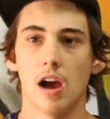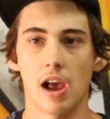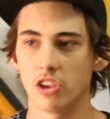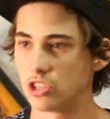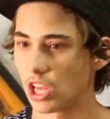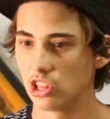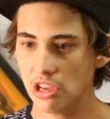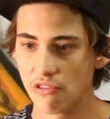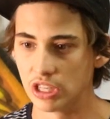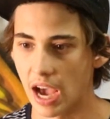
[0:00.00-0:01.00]
I was like
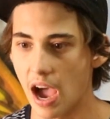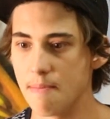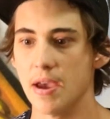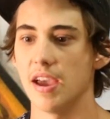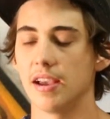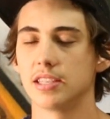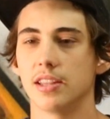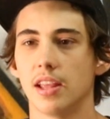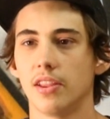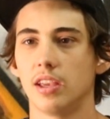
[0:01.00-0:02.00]
live or die pegs,
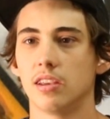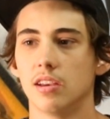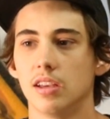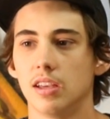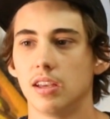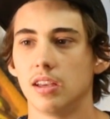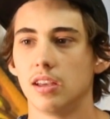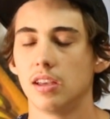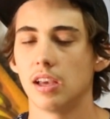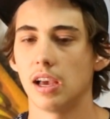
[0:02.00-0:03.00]
and then like
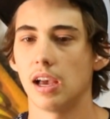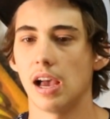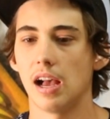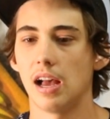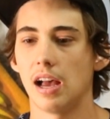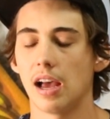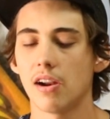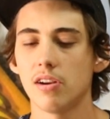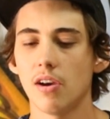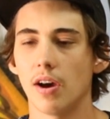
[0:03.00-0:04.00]
I
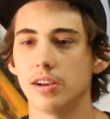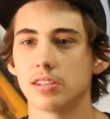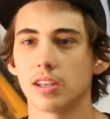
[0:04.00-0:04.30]
don't know, I